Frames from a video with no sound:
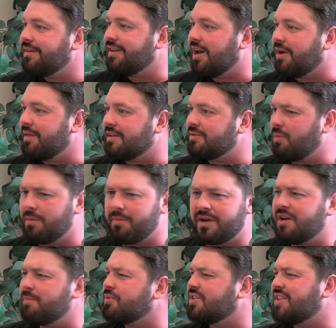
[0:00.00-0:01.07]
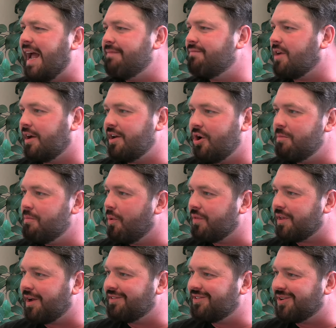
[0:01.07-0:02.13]
You know, what am I going to pretend that I know more
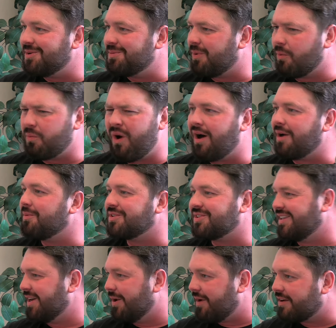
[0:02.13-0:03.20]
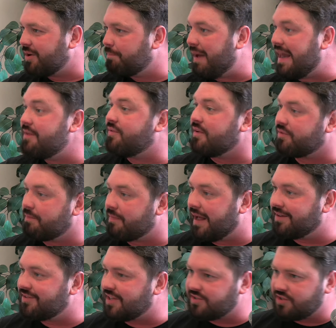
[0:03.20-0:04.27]
than I do? What? Why? What's you know? I don't benefit from
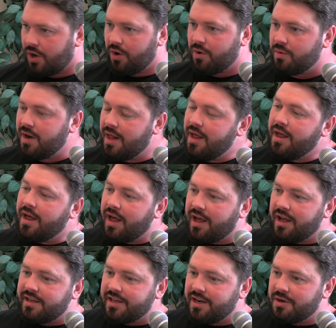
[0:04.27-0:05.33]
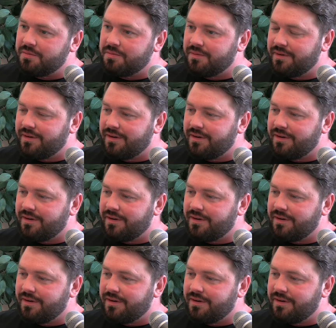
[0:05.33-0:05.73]
that. There's the whole, uh, you know,